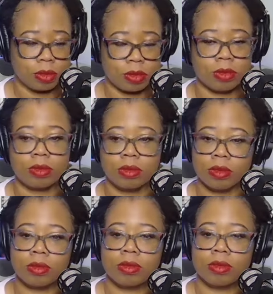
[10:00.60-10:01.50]

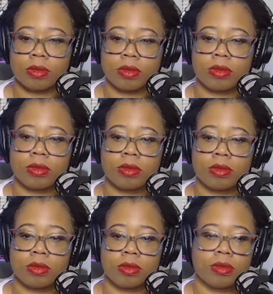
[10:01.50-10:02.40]

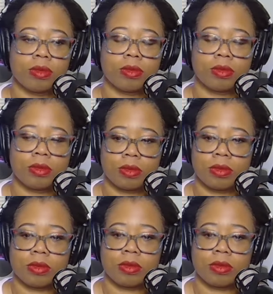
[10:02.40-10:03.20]
[no speech]